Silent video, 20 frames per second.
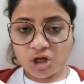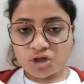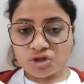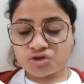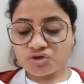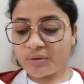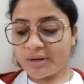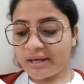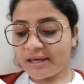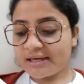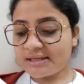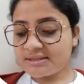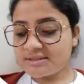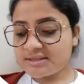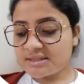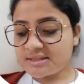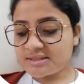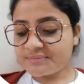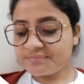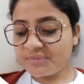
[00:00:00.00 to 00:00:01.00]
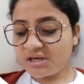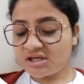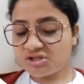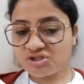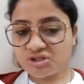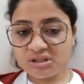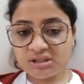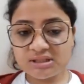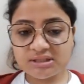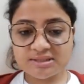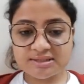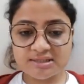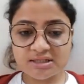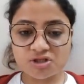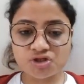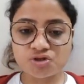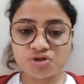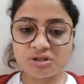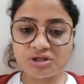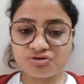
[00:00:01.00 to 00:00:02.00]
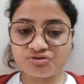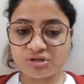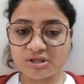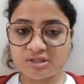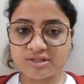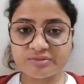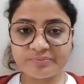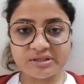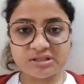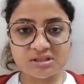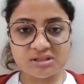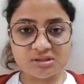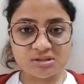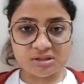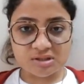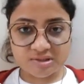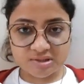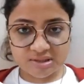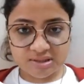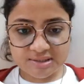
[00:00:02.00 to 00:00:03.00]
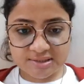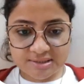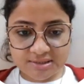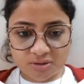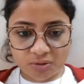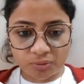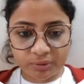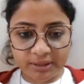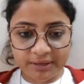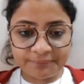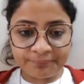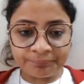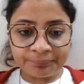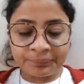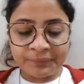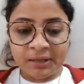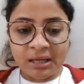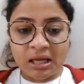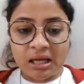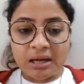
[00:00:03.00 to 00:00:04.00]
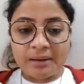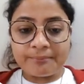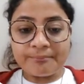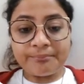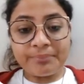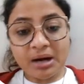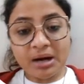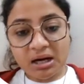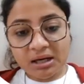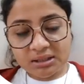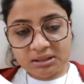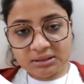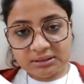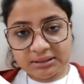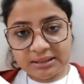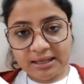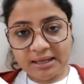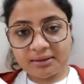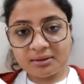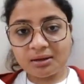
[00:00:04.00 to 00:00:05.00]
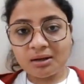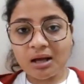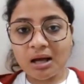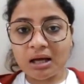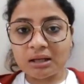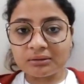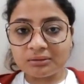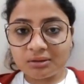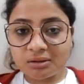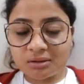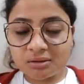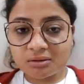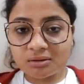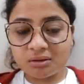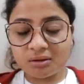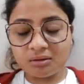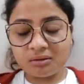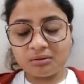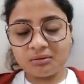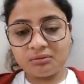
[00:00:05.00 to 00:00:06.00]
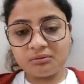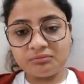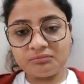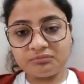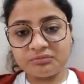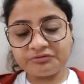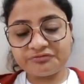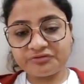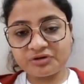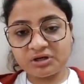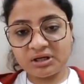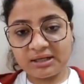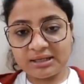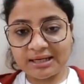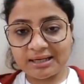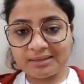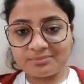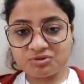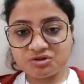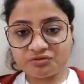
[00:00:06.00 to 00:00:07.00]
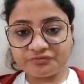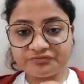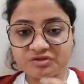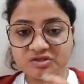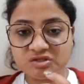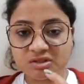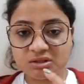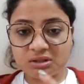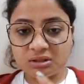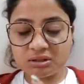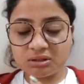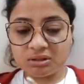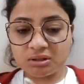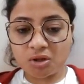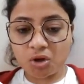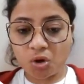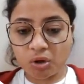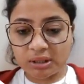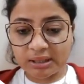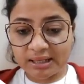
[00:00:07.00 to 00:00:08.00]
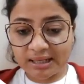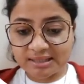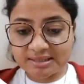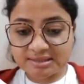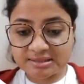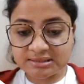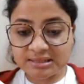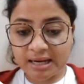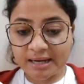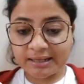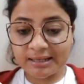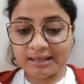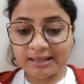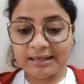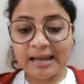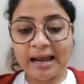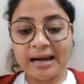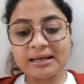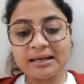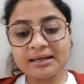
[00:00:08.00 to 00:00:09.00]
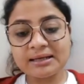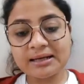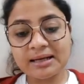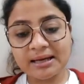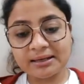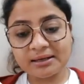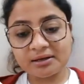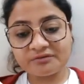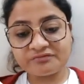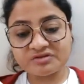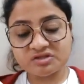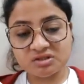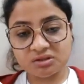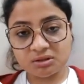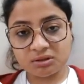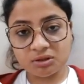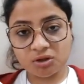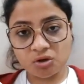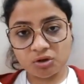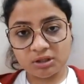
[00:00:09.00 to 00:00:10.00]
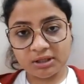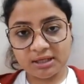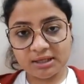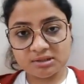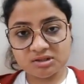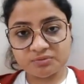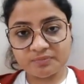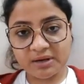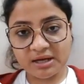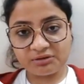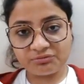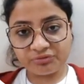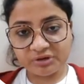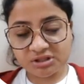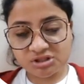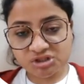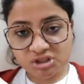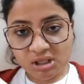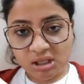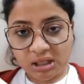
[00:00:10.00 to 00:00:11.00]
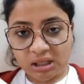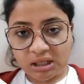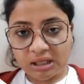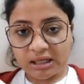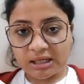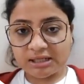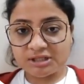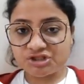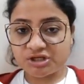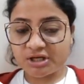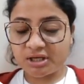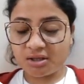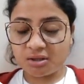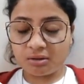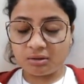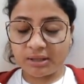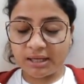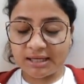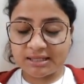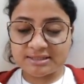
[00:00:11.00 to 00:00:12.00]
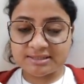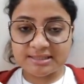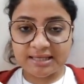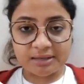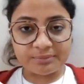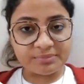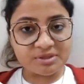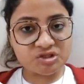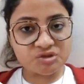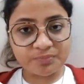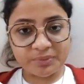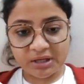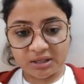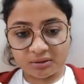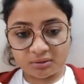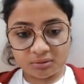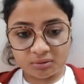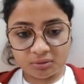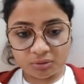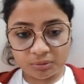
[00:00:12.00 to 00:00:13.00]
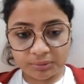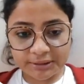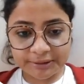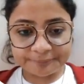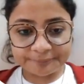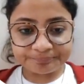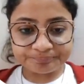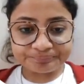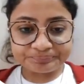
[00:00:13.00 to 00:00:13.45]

So AIDS is majorly a sexually transmitted disease. Okay, but there are other different types of physical contact, direct and indirect physical contacts, by which AIDS can be spread. Okay,